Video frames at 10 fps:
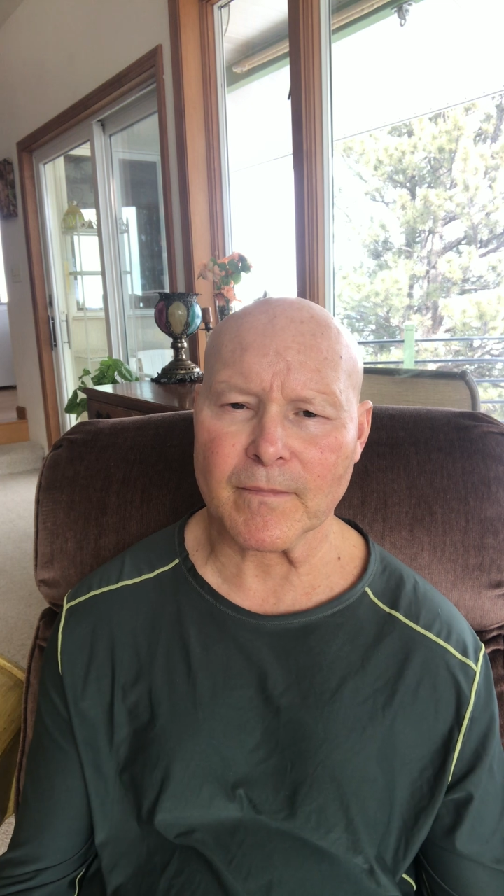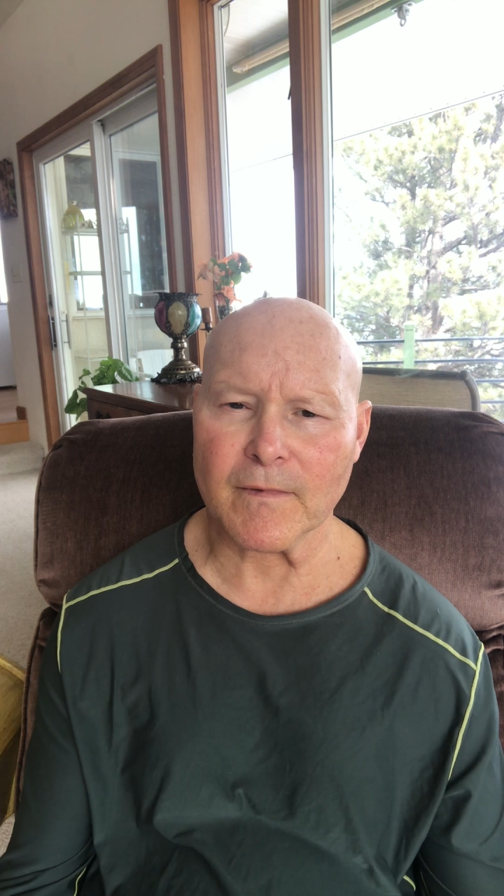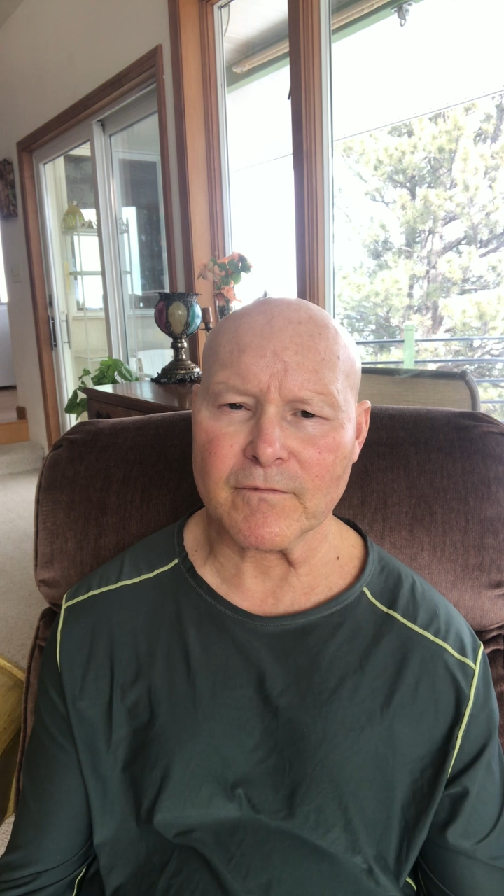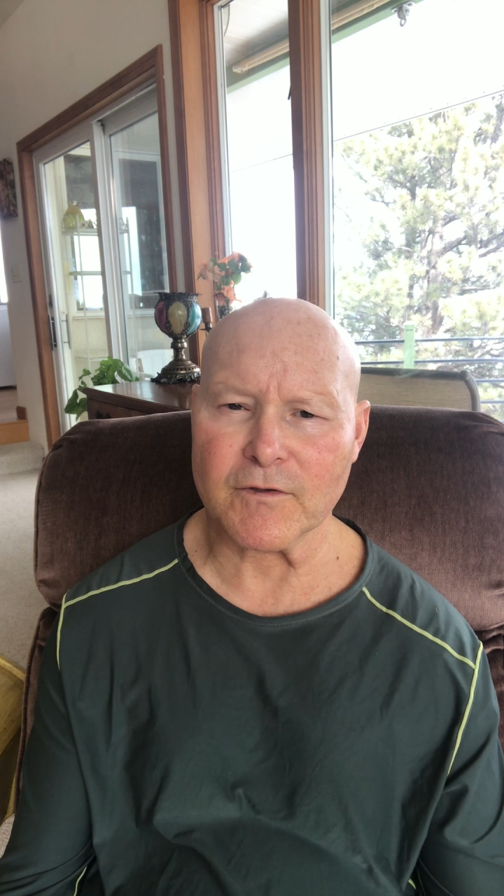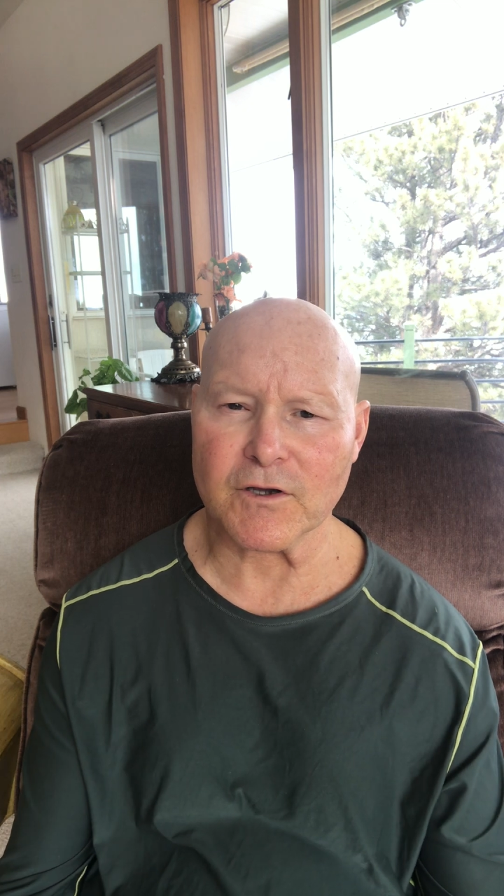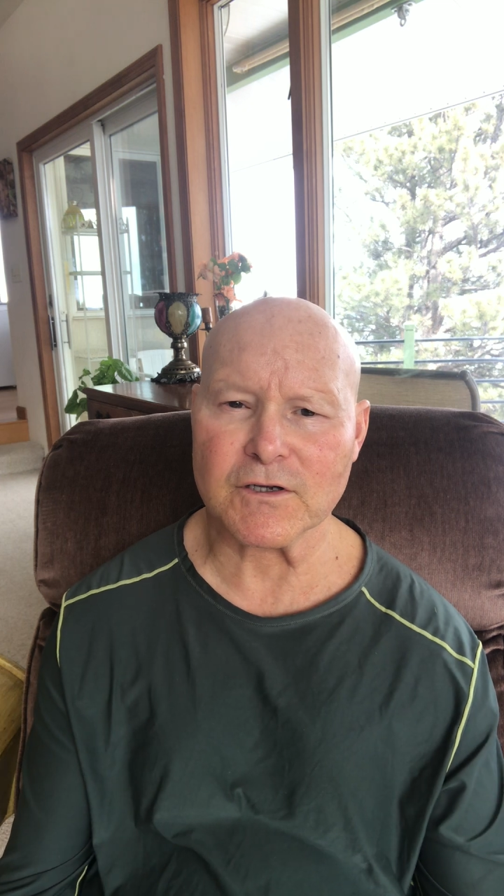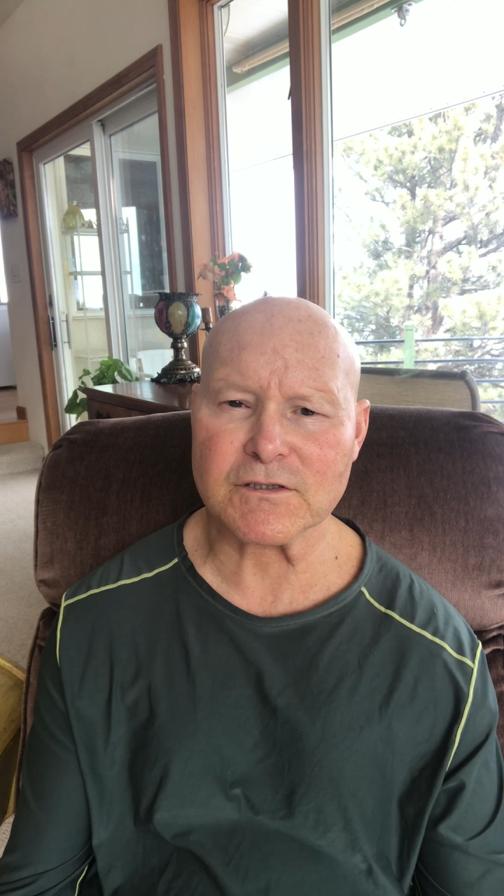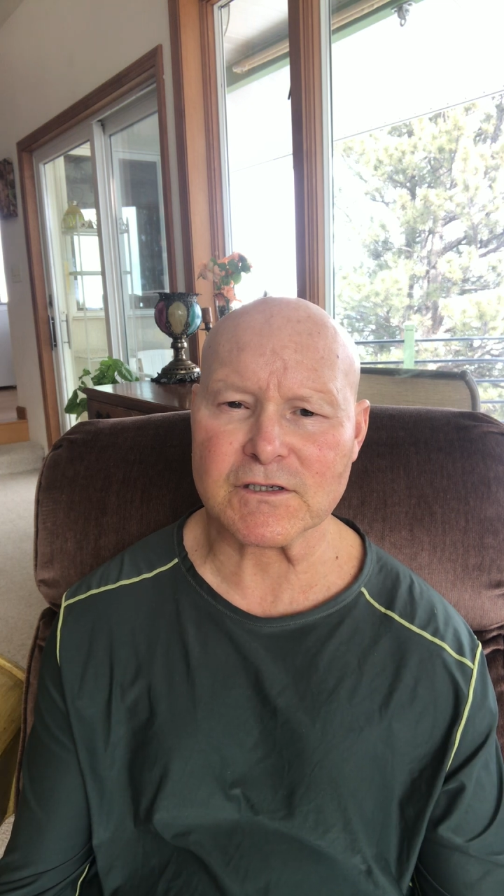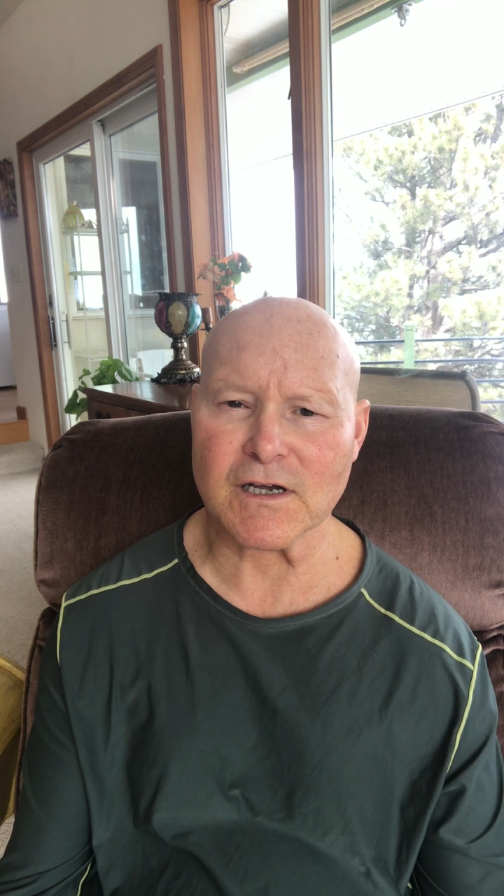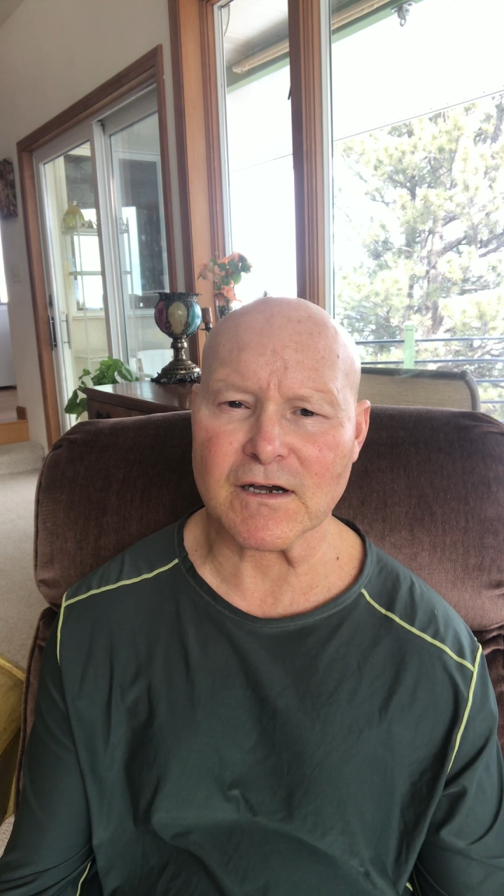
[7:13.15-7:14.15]
of the good
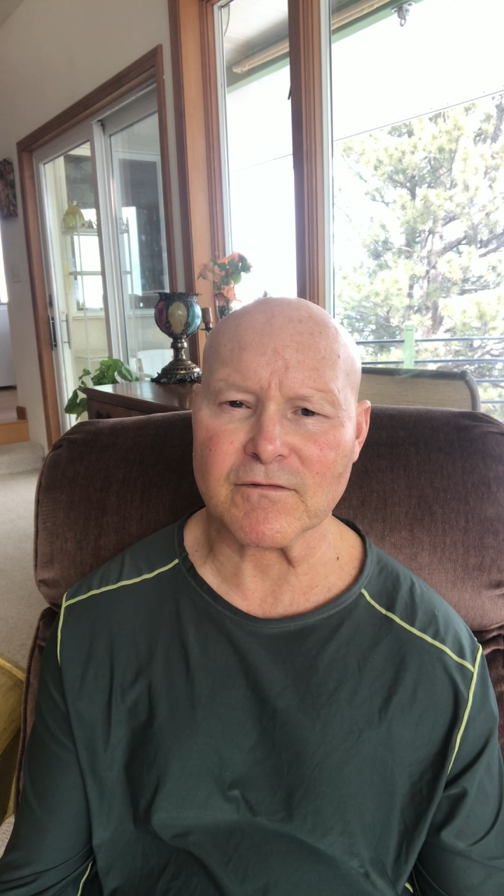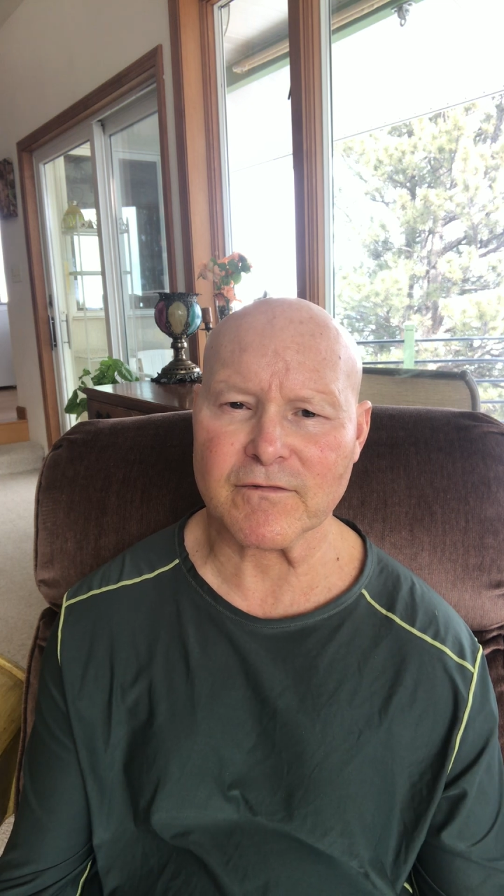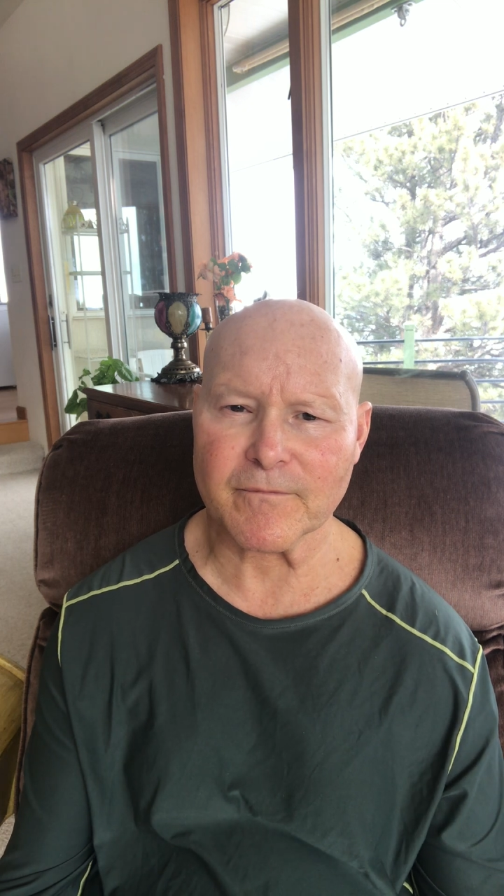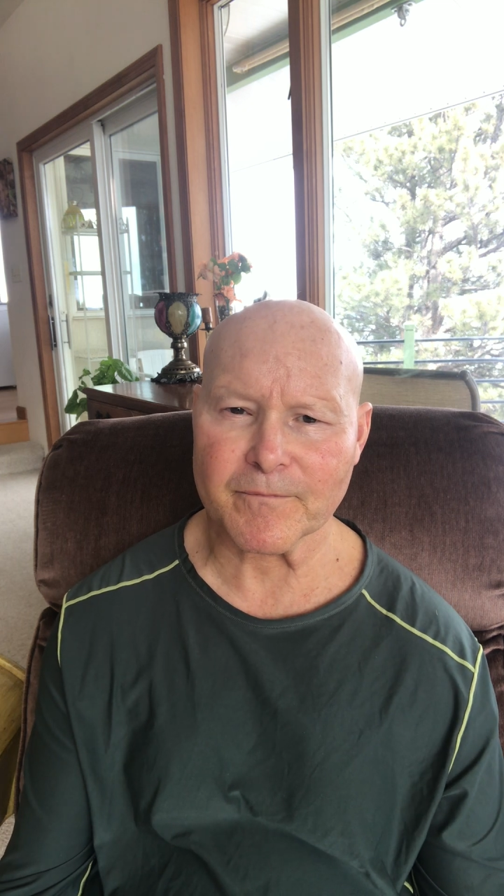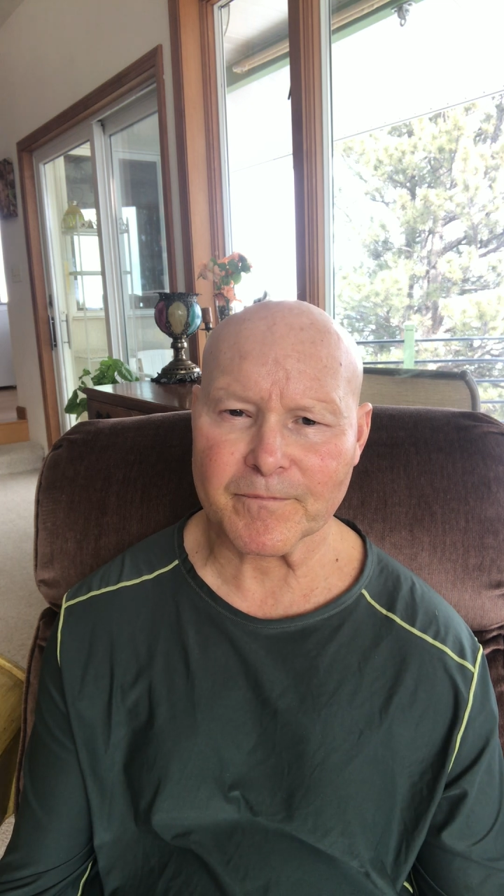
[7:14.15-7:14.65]
stuff.